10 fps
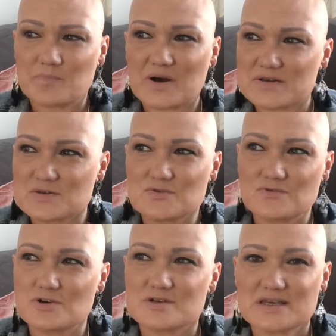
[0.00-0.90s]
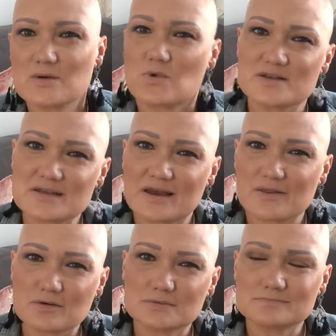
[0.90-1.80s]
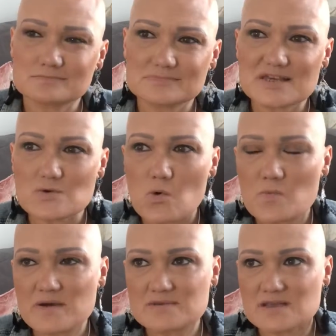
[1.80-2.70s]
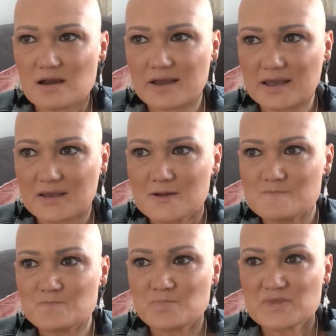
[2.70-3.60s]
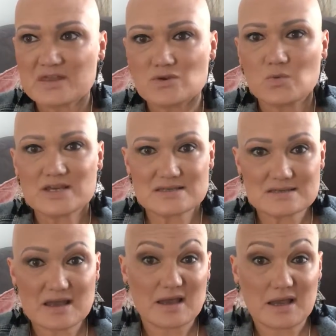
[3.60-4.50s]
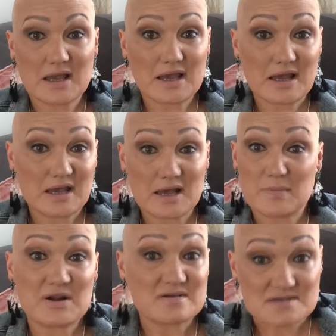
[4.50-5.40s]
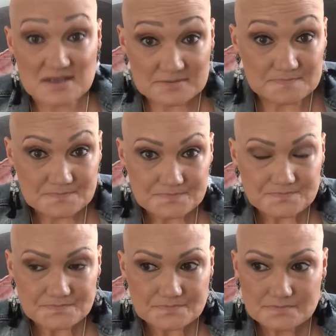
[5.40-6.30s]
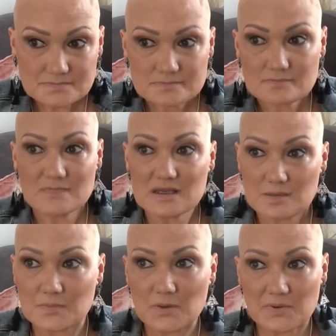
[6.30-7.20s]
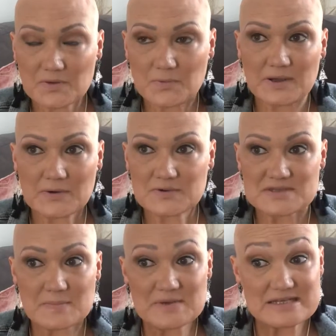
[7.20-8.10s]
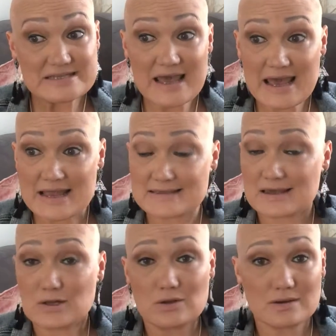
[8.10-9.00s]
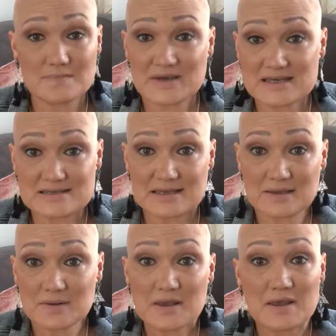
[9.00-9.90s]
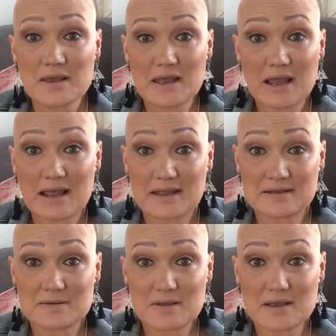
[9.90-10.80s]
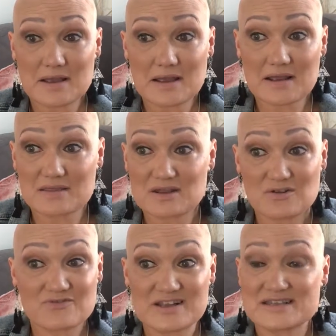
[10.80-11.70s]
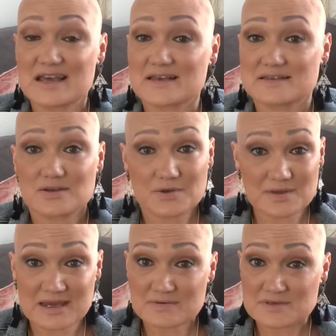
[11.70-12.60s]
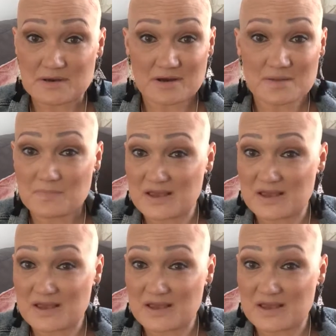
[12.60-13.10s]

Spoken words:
But I sort of looked at it one day and thought, it's almost like the wig's a plaster. You're popping a wig on somebody's head, they look amazing and they look fantastic on the outside.